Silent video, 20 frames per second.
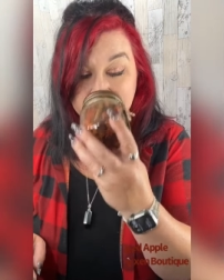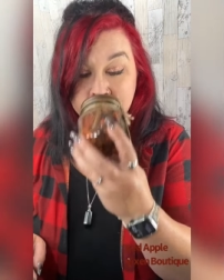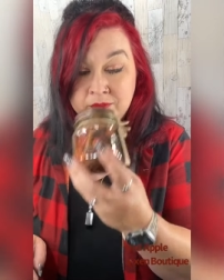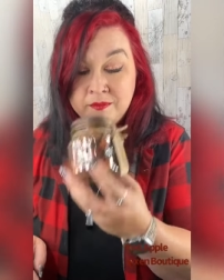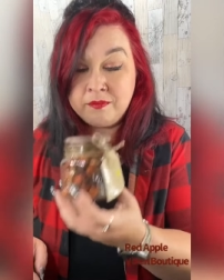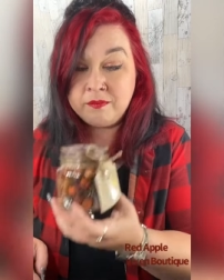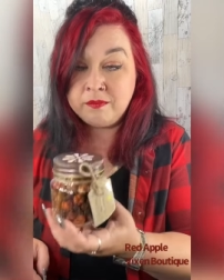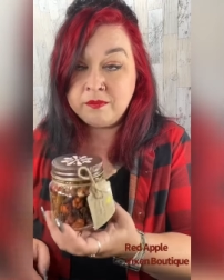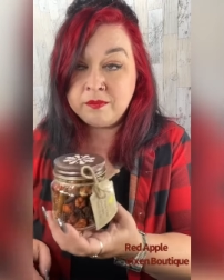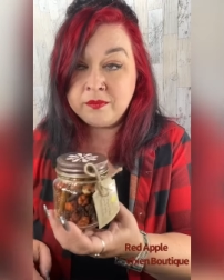
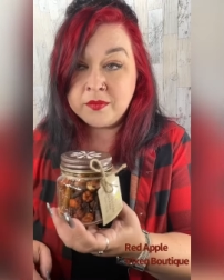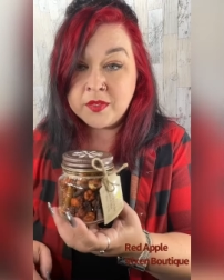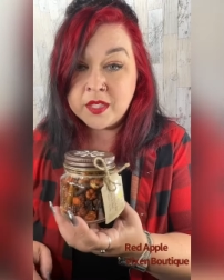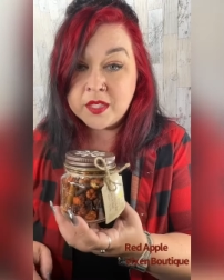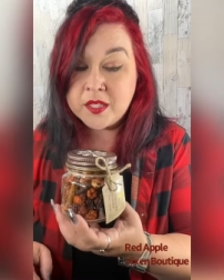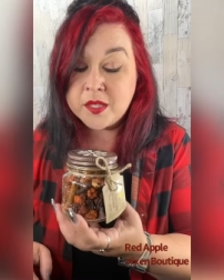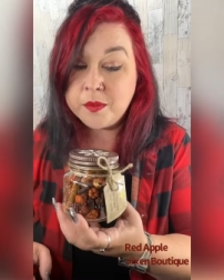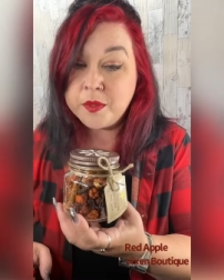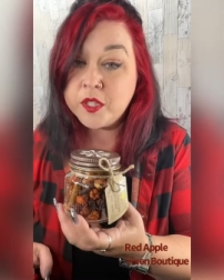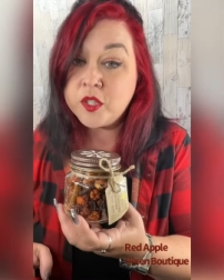Mm,
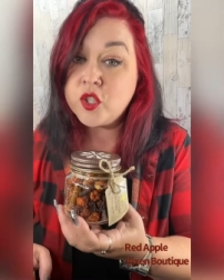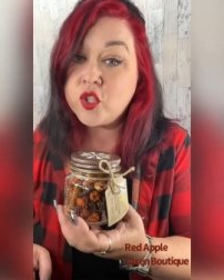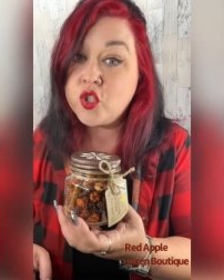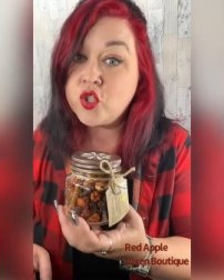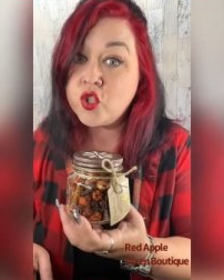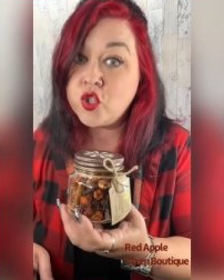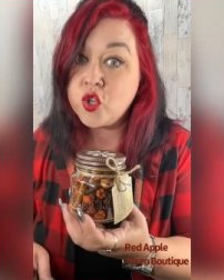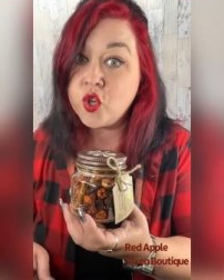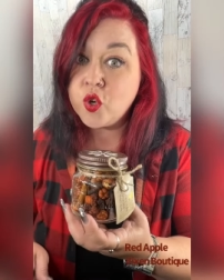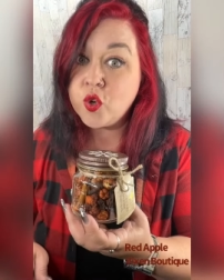that smells
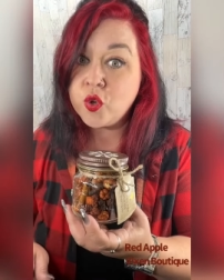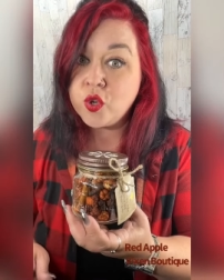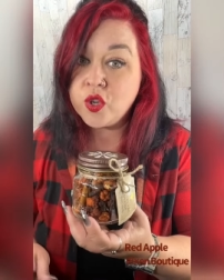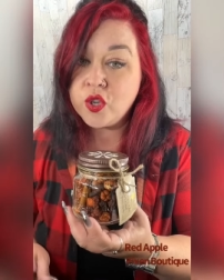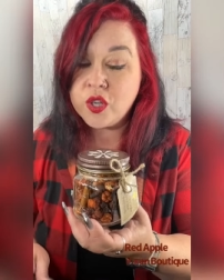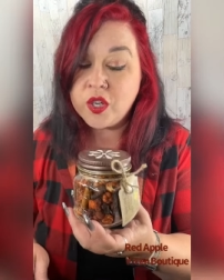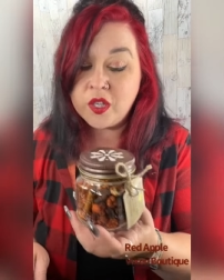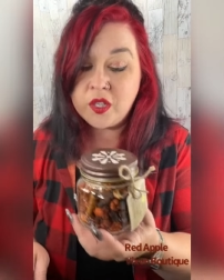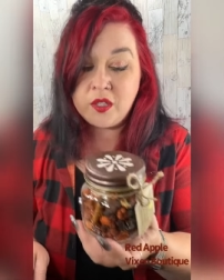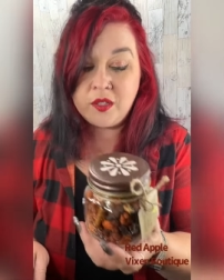so
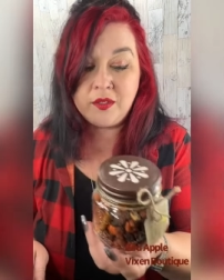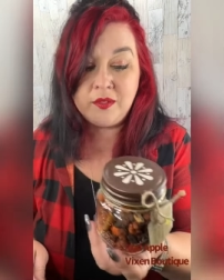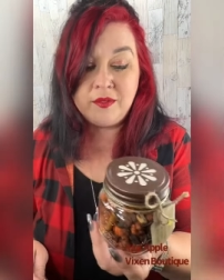good.